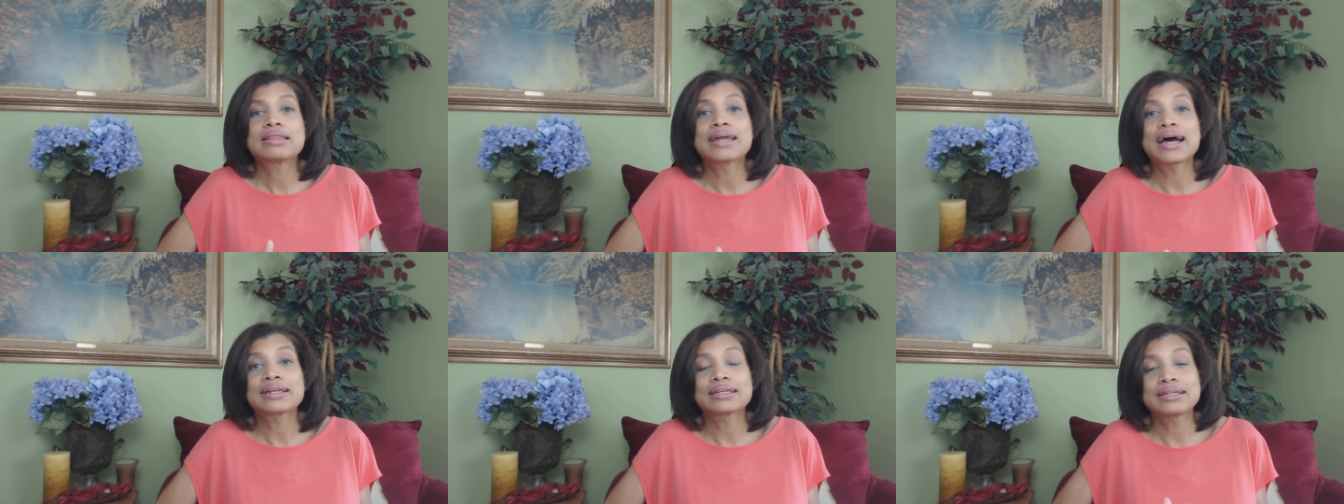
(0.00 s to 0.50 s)

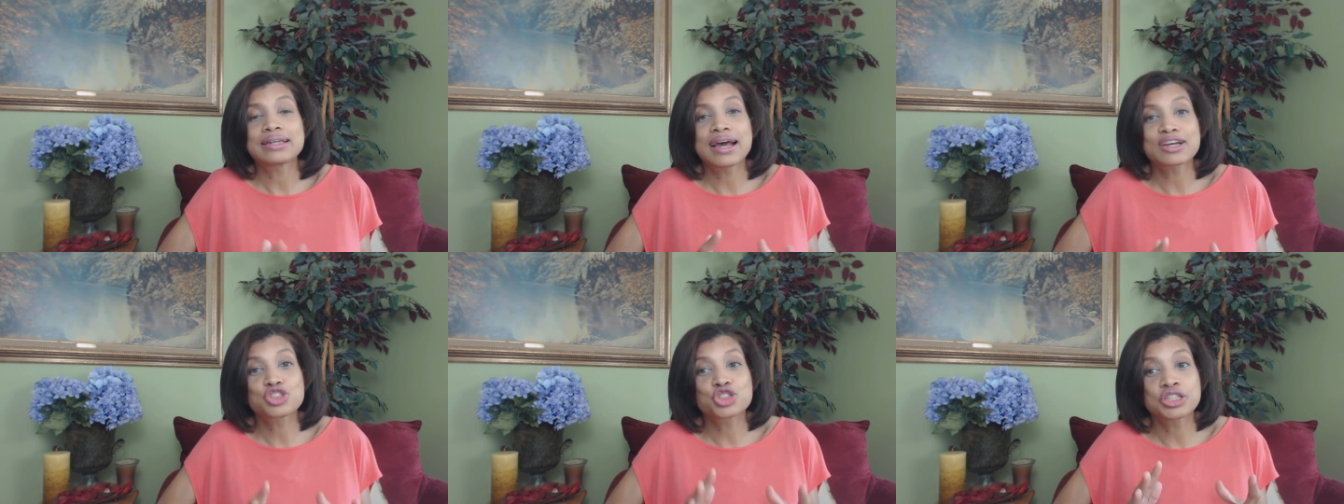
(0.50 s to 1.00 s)
that can
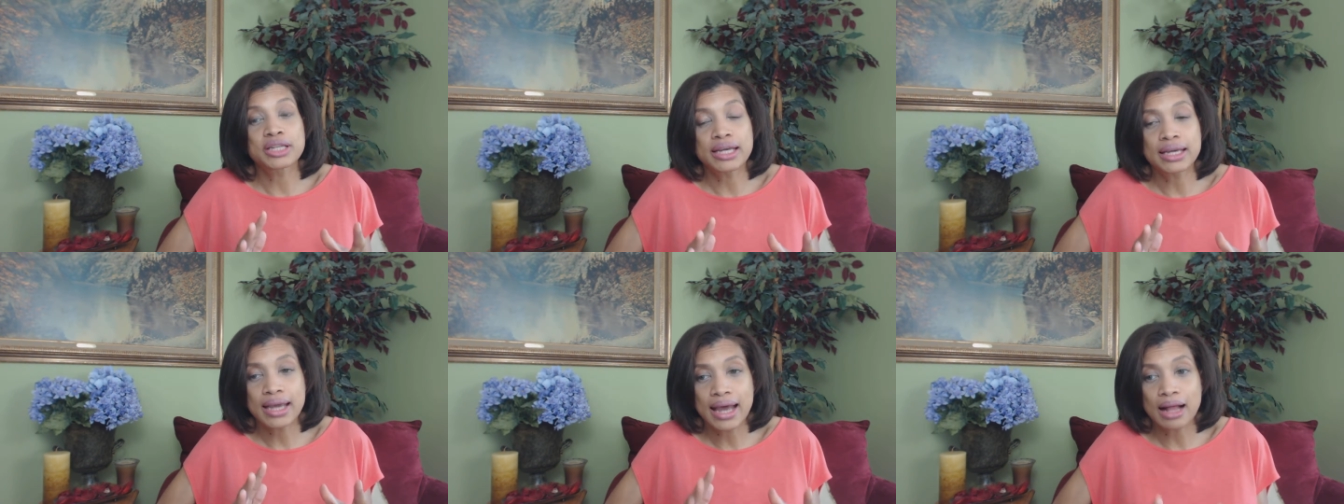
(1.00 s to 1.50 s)

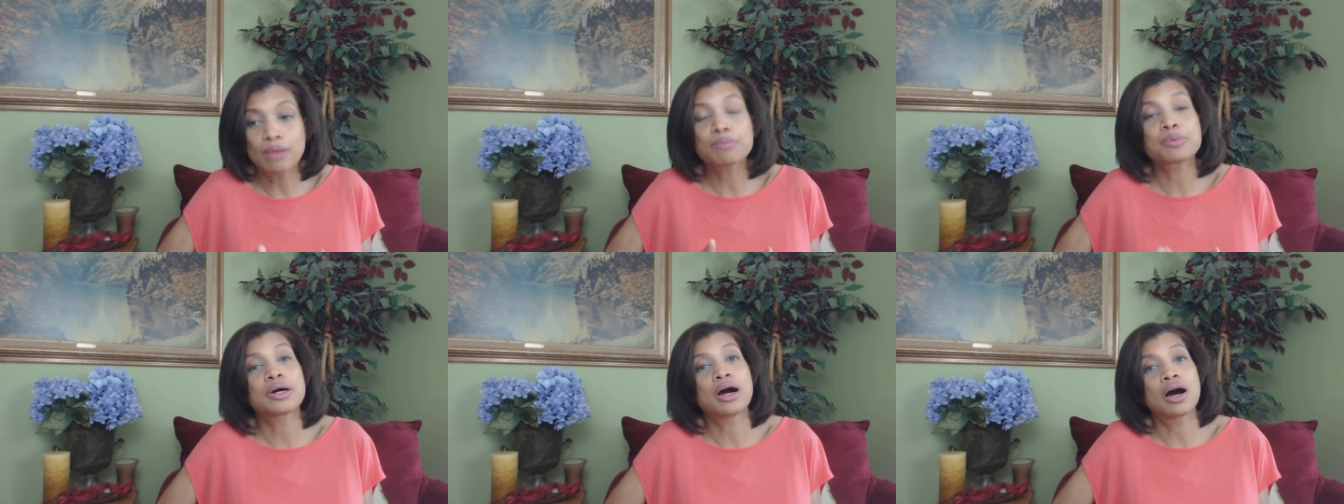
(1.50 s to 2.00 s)
actually
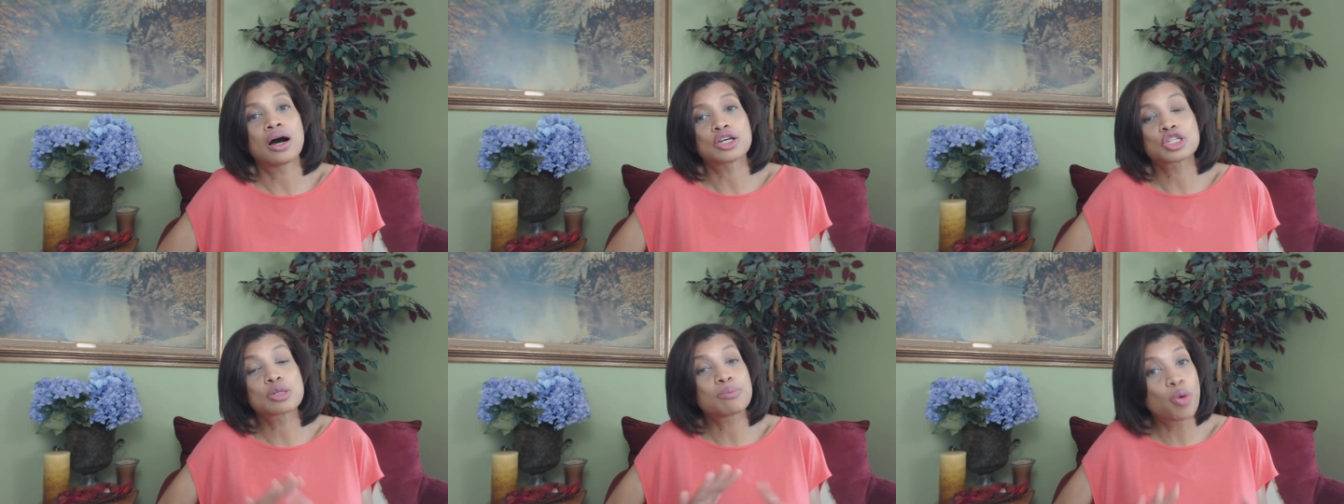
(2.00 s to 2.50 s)
help
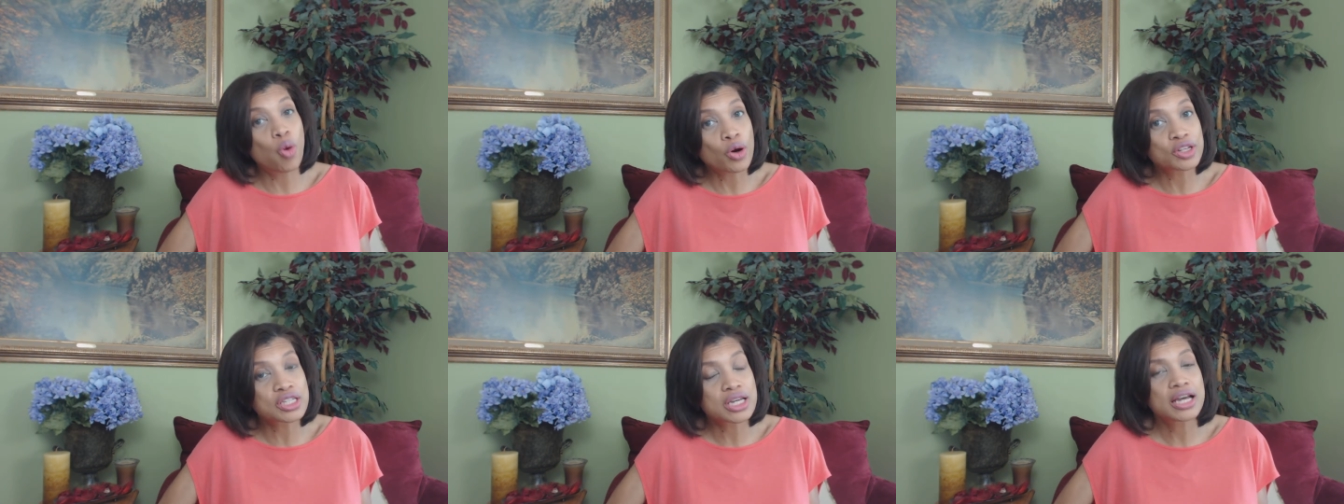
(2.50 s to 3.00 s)
uh,
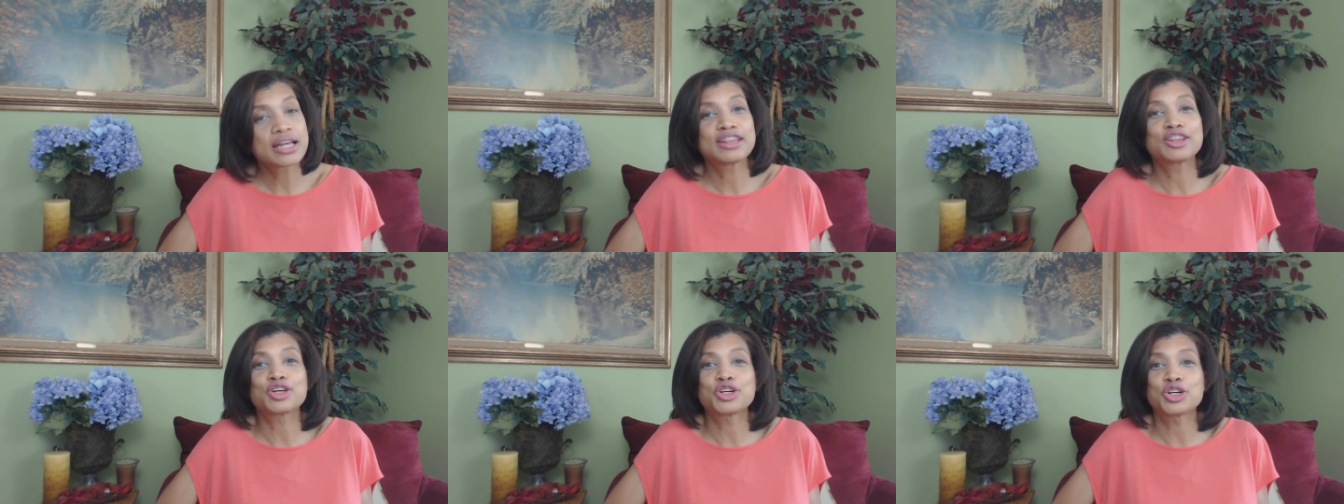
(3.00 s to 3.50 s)
support
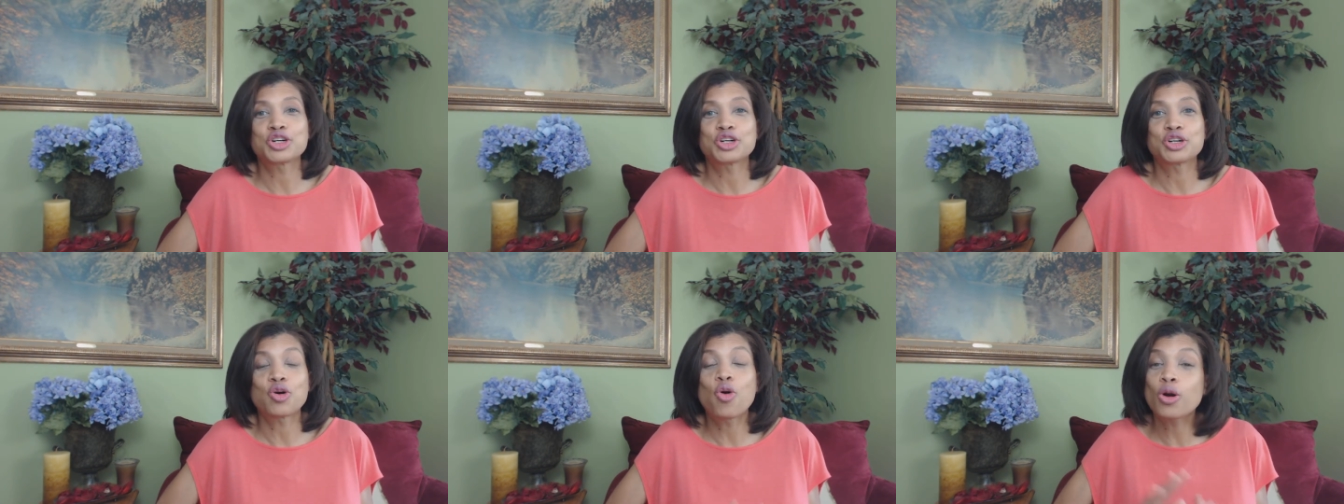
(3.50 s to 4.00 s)

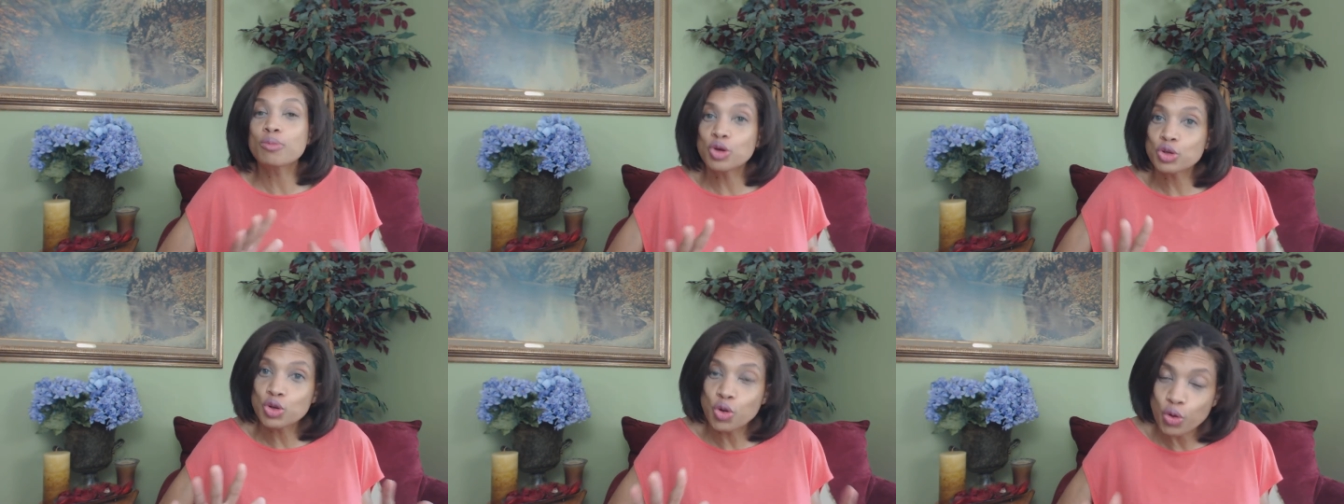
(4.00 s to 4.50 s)
the
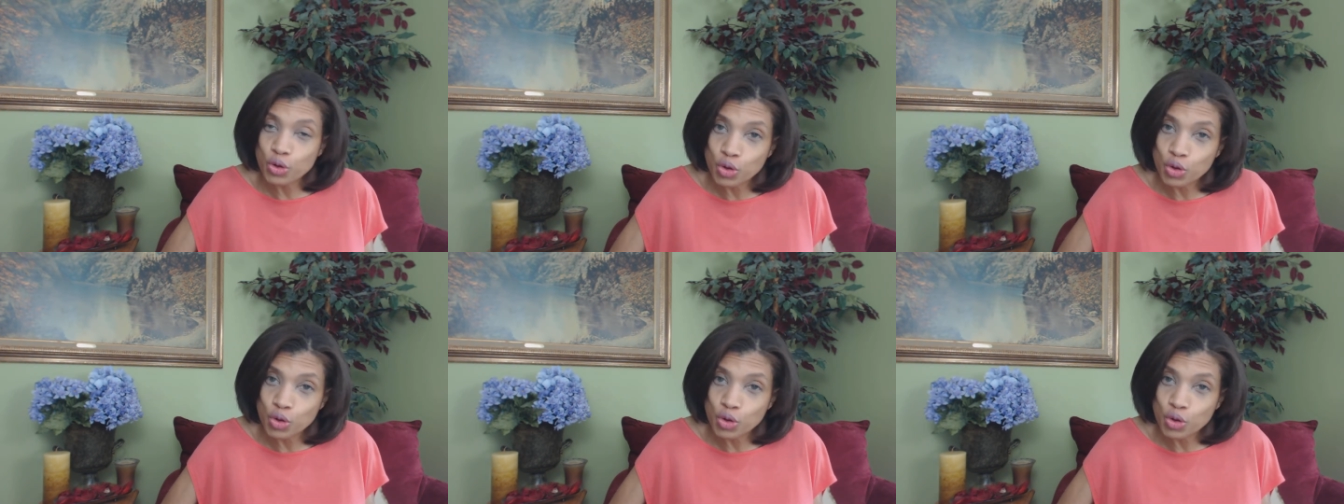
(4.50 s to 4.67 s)
hormone